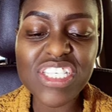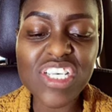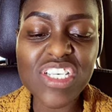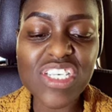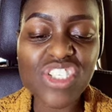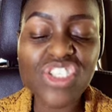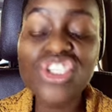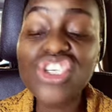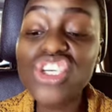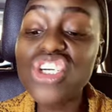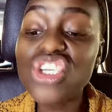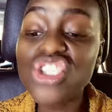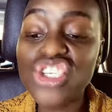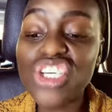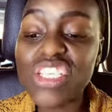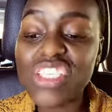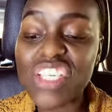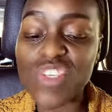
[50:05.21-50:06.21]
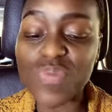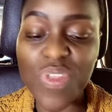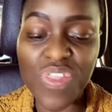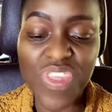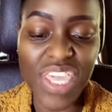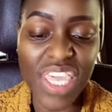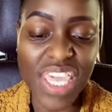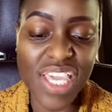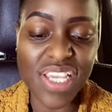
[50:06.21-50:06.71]
Jesus
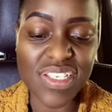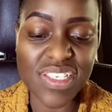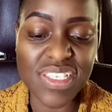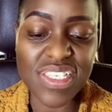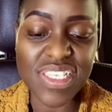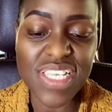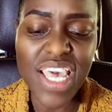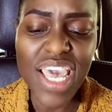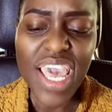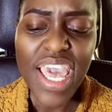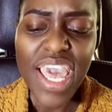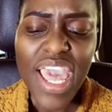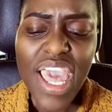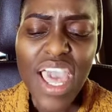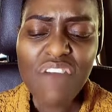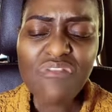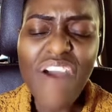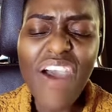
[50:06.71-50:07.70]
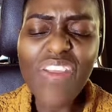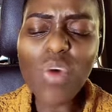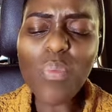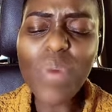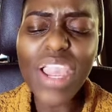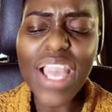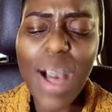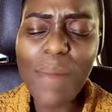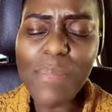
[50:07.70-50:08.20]
with a kiss.
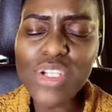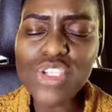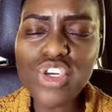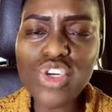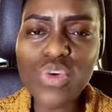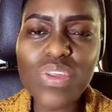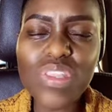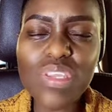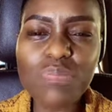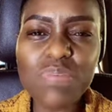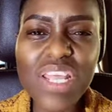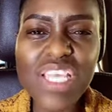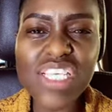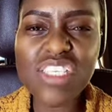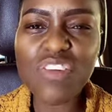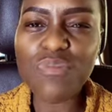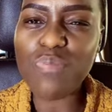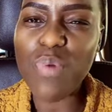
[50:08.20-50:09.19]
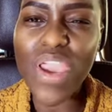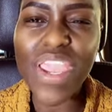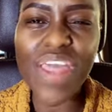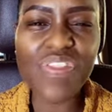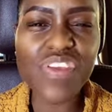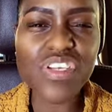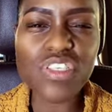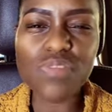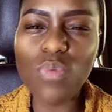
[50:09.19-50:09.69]
Father, we're coming to you in the place of
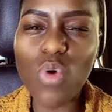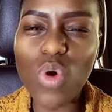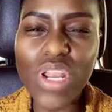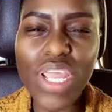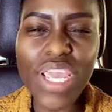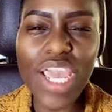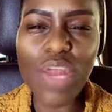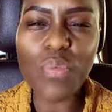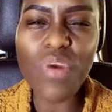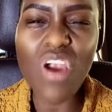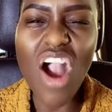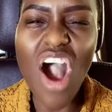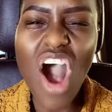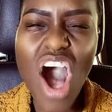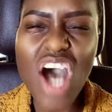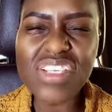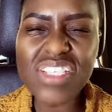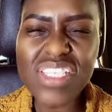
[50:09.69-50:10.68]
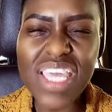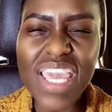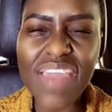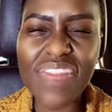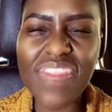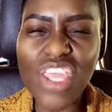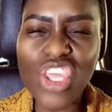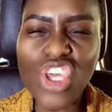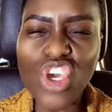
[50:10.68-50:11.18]
prayer this morning and we're
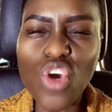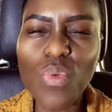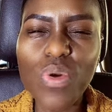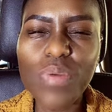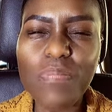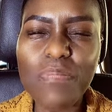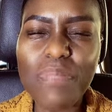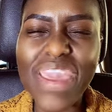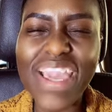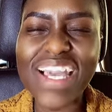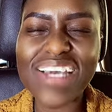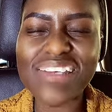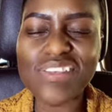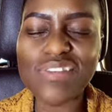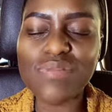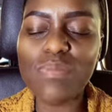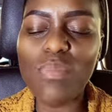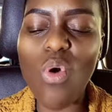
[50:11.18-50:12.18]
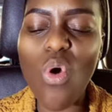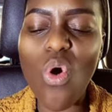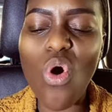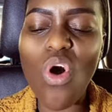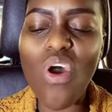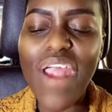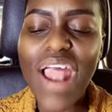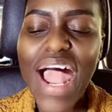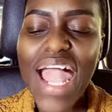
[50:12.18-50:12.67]
asking that you would make us
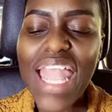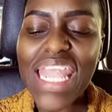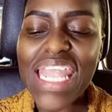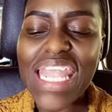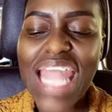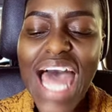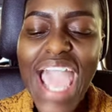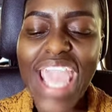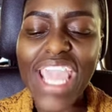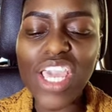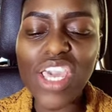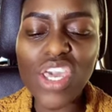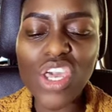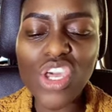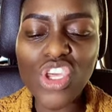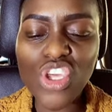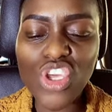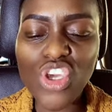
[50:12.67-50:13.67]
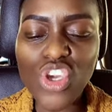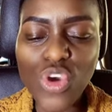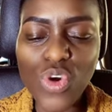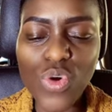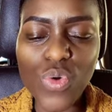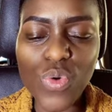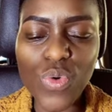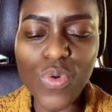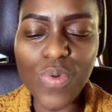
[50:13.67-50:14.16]
more like
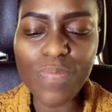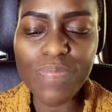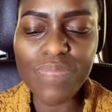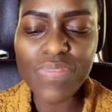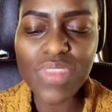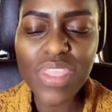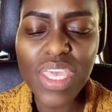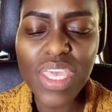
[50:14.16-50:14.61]
you.